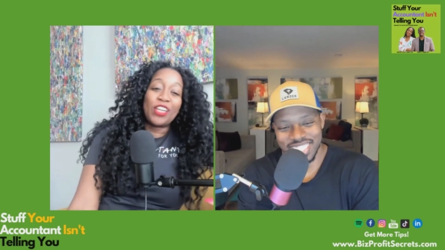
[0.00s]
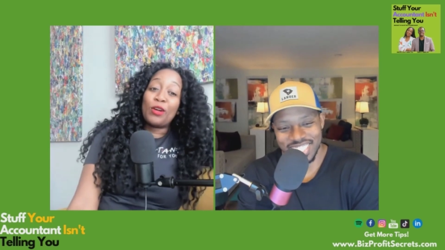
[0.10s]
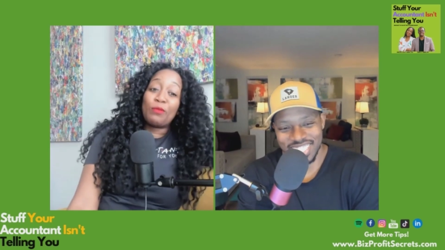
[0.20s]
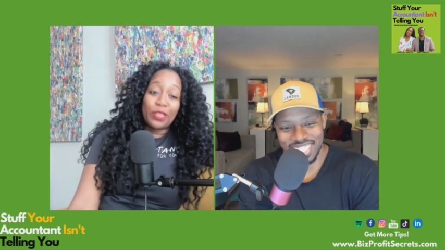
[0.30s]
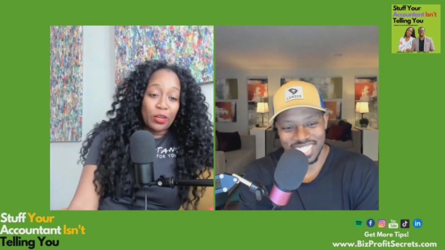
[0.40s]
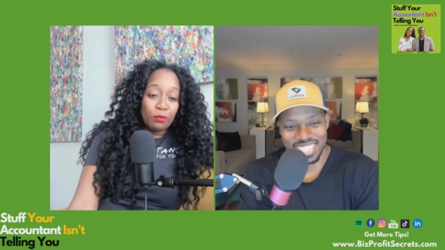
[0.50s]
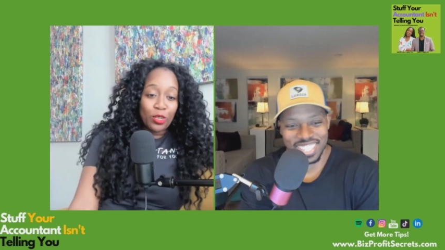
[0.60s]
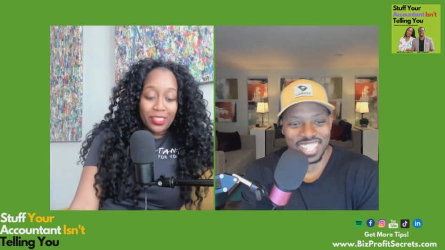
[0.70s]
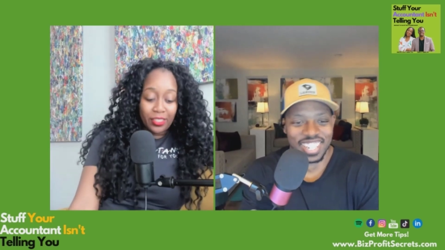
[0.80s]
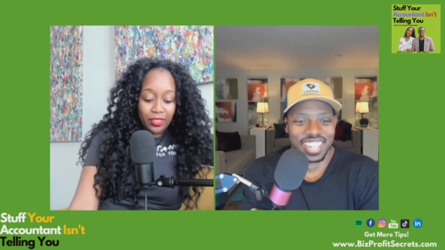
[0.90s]
Speaker 1: no, but on a
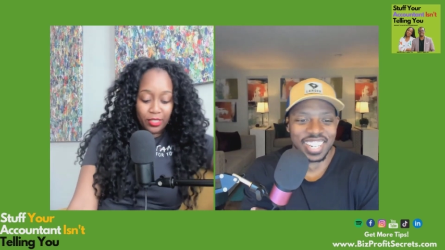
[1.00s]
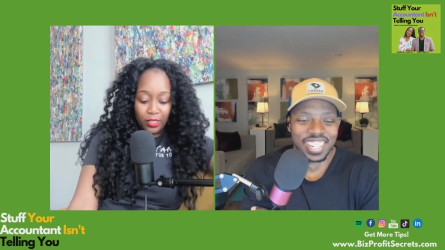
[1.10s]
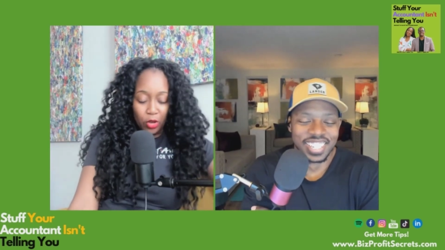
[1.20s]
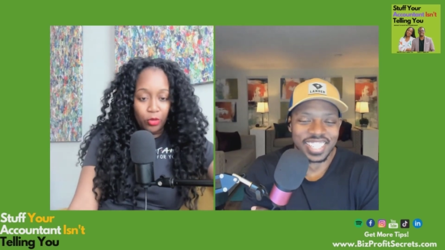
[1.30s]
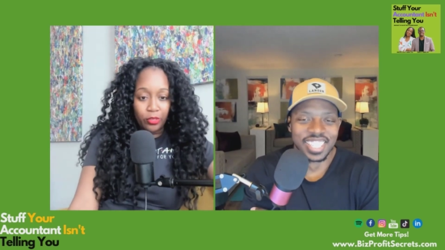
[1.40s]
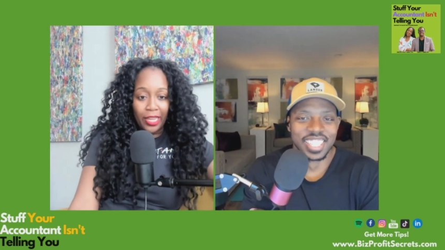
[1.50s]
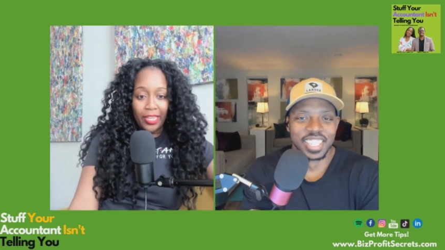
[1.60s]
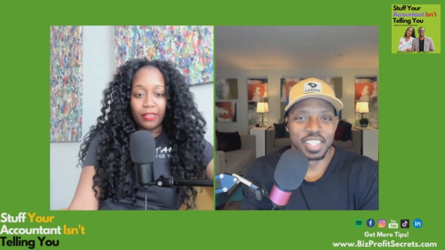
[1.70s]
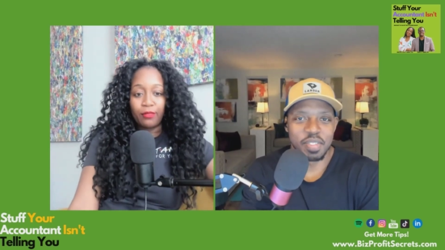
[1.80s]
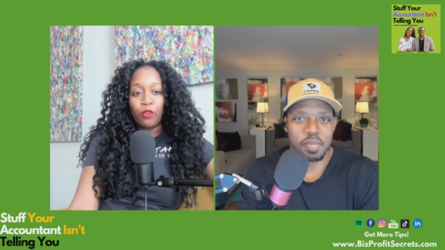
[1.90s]
more serious note,
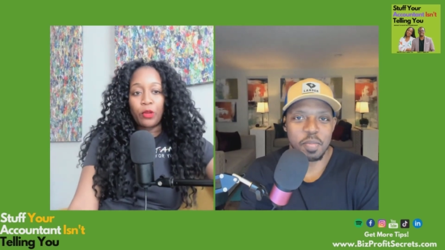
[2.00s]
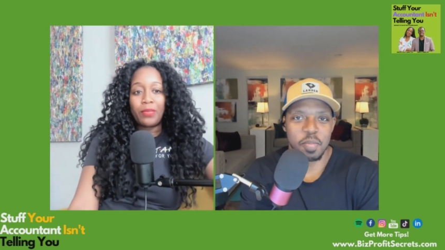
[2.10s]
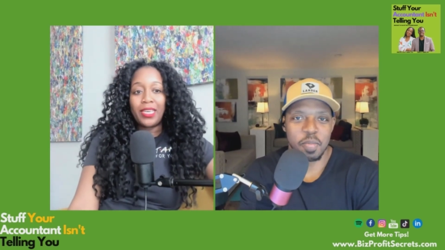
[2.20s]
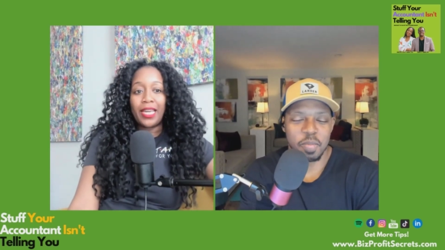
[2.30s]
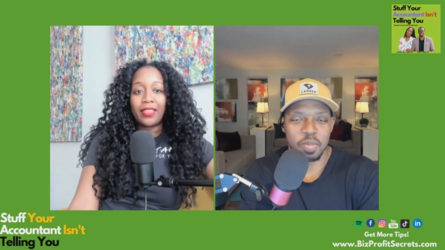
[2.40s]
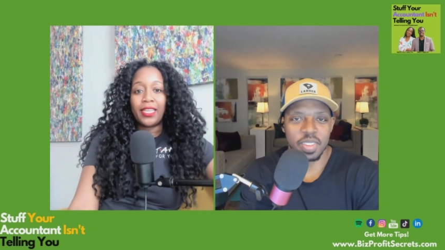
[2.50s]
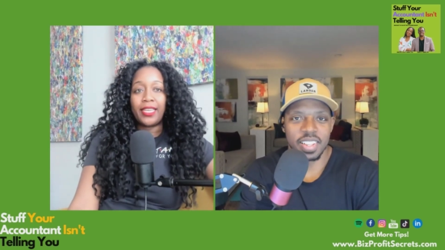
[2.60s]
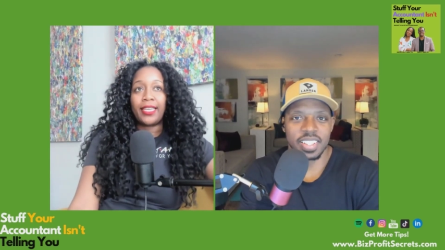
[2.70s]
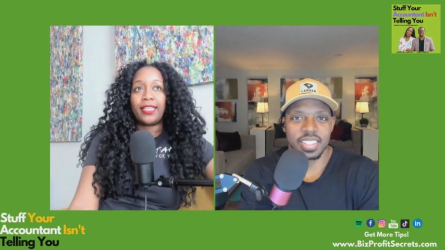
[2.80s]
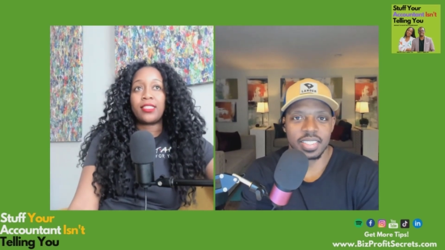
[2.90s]
like for me, I
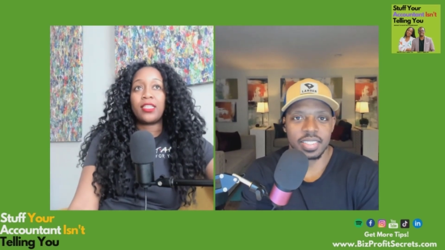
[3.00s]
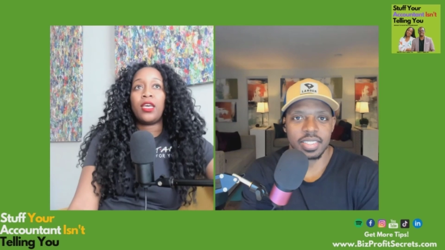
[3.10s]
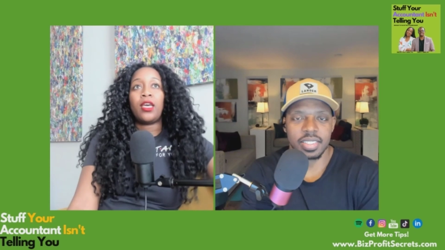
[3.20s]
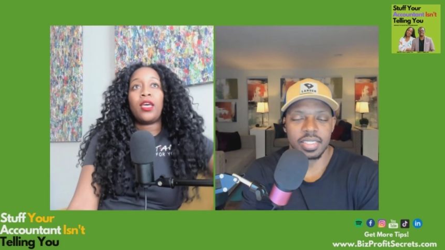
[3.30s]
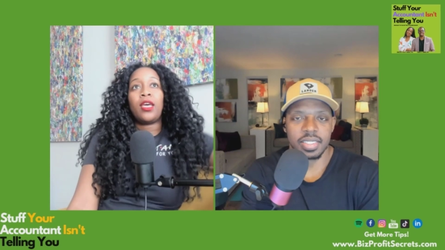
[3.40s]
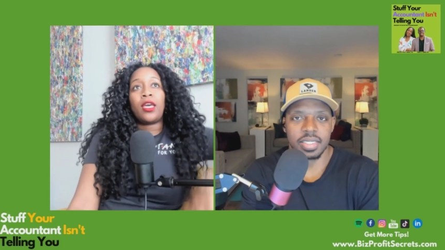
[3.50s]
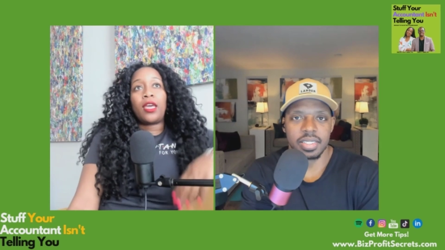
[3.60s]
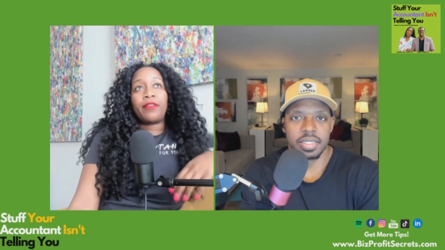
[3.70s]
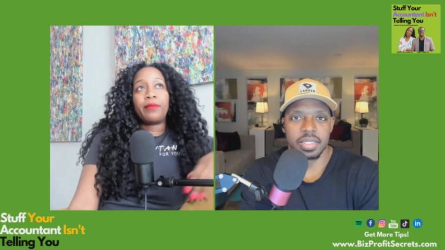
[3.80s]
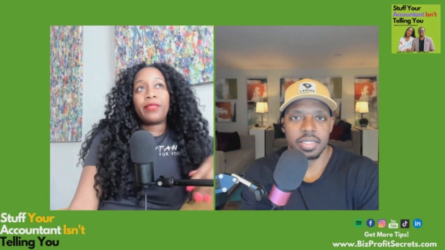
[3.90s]
think it's
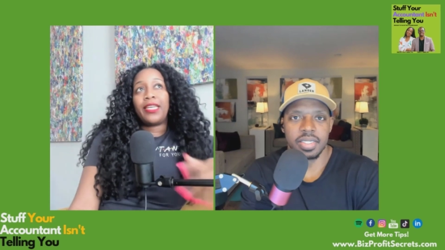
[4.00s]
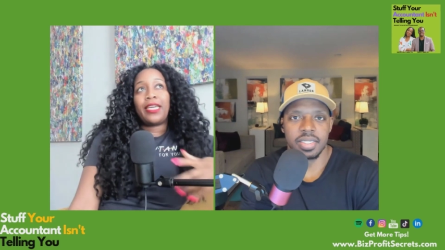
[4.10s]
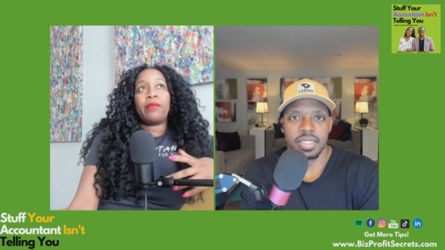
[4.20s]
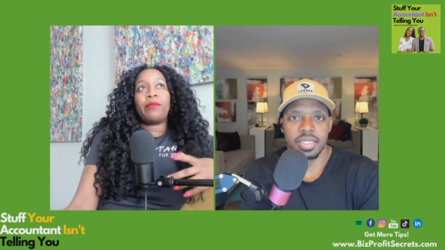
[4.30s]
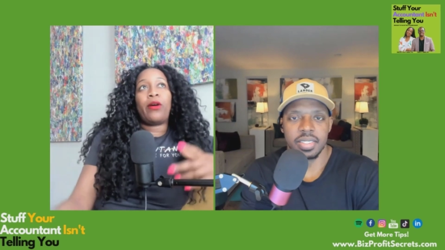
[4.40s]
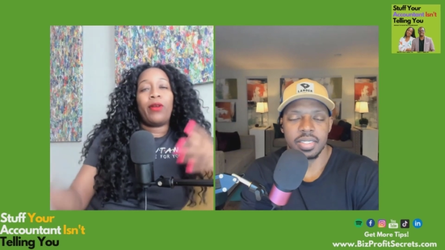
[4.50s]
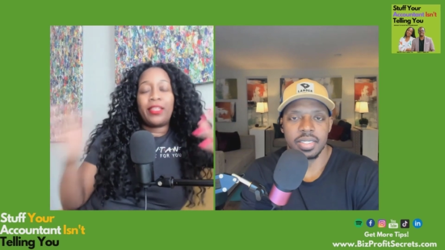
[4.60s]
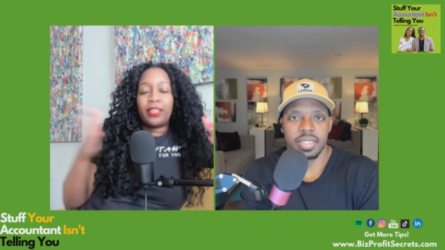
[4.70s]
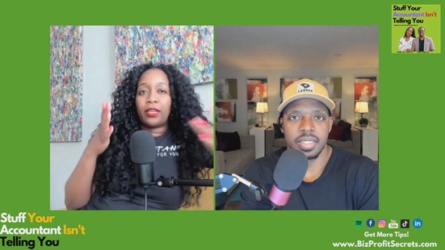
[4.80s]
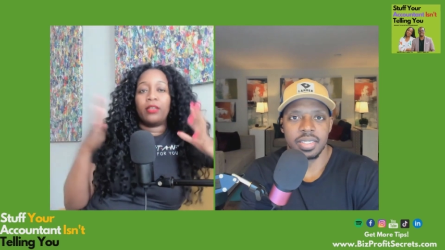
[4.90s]
if I'm thinking about,
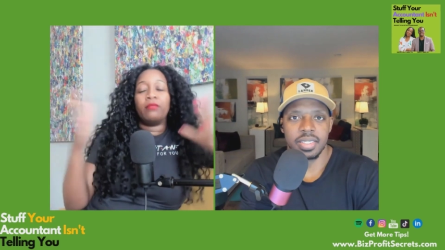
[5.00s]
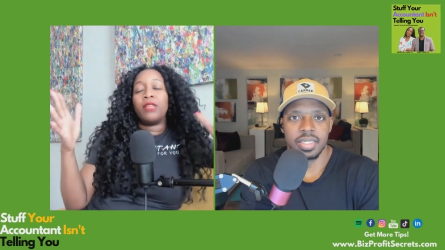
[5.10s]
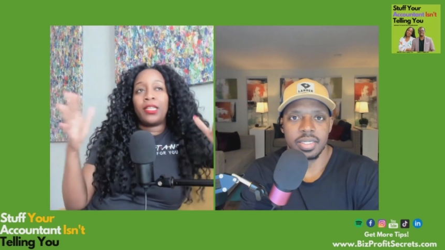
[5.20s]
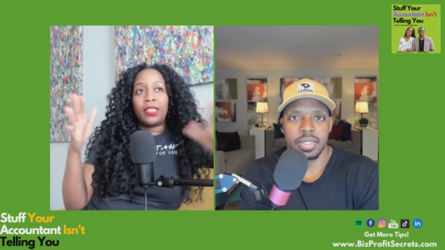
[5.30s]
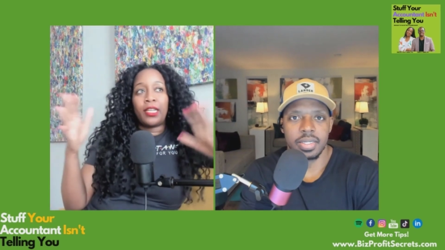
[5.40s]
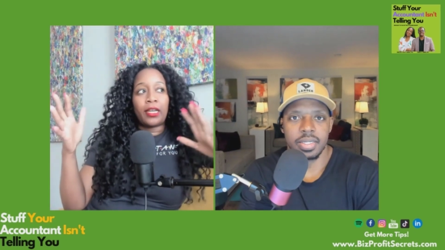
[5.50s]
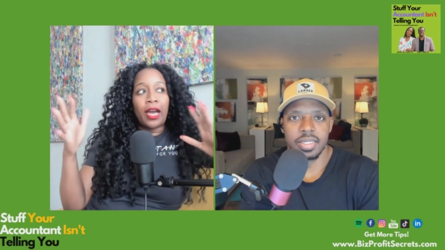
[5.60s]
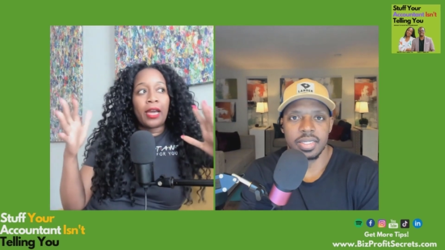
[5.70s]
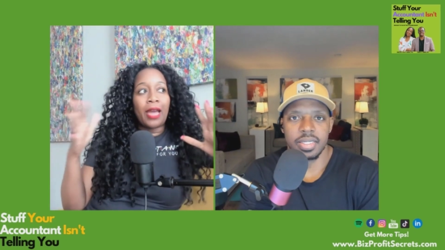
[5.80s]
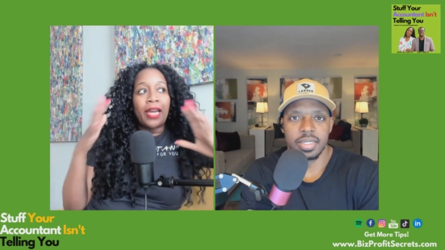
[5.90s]
I think I think
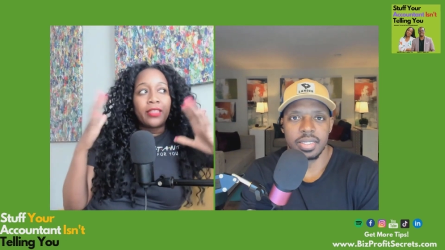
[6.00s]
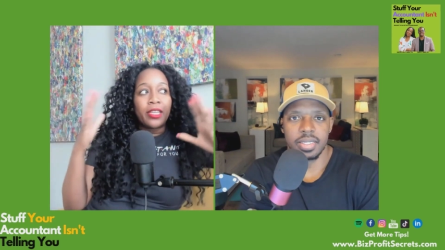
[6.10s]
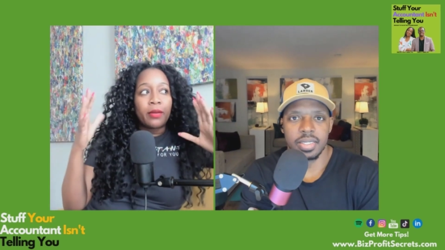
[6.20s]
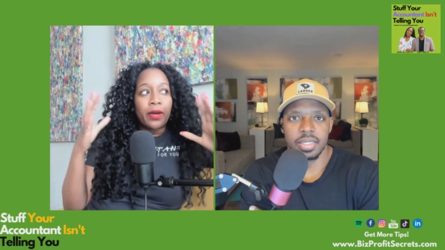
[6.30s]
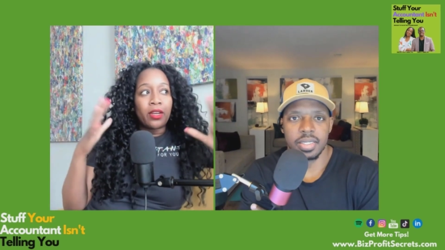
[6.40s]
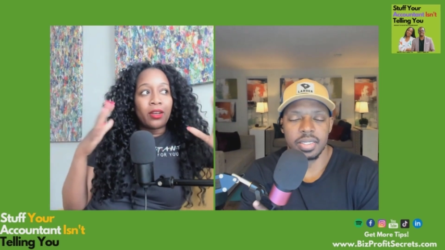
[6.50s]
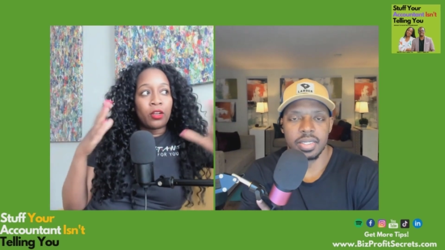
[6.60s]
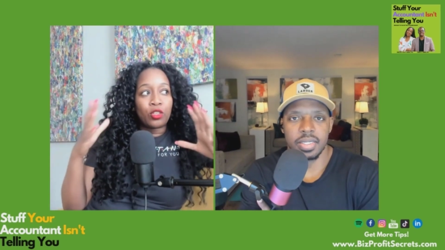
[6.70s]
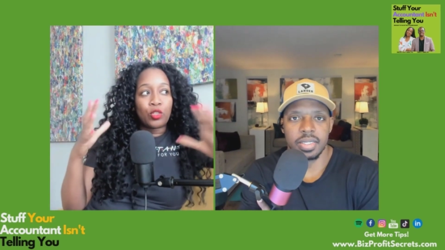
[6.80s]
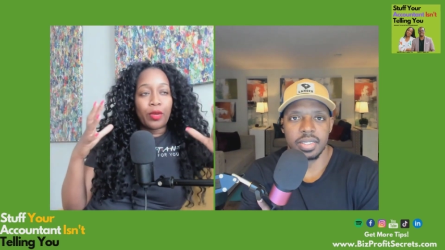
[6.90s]
I, I think about it
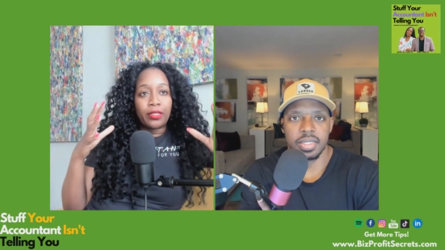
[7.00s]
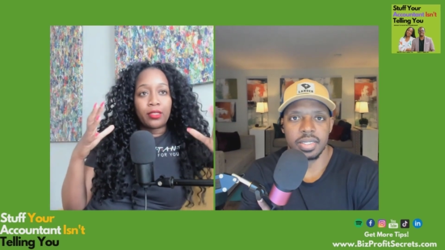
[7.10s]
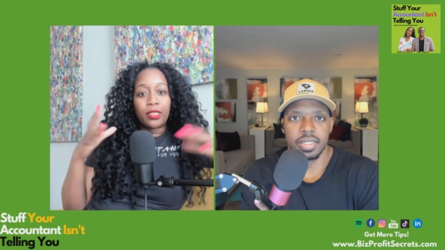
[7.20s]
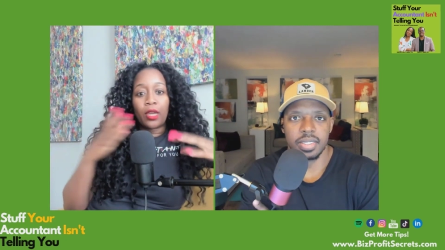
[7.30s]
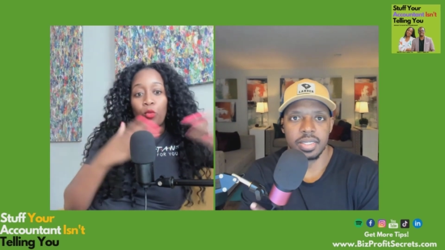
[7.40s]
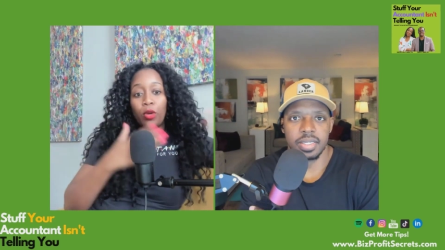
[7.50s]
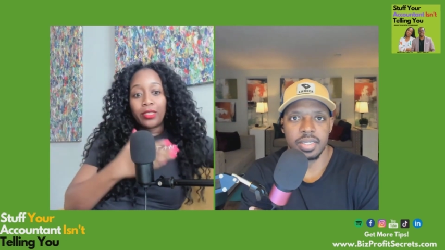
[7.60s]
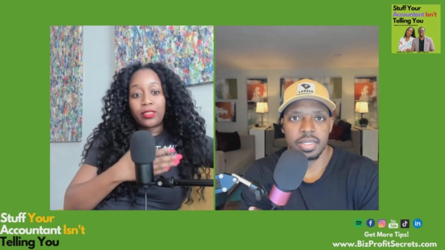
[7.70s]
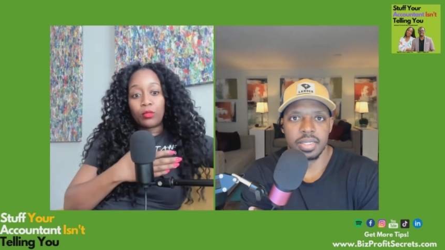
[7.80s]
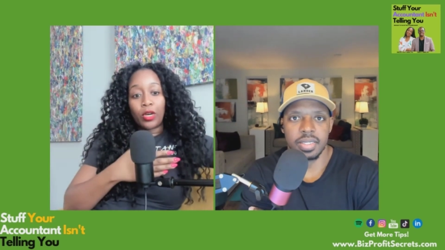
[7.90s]
on two ends. Like
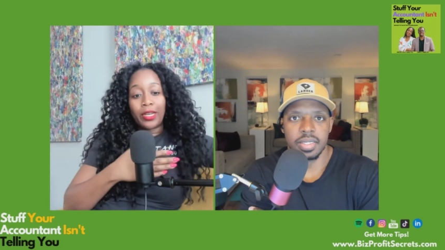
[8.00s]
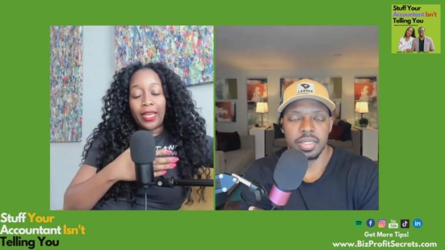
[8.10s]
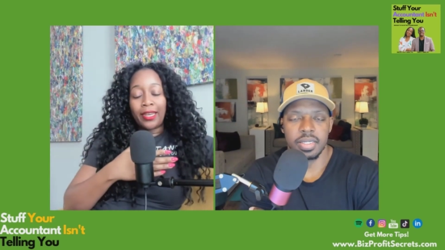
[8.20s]
once one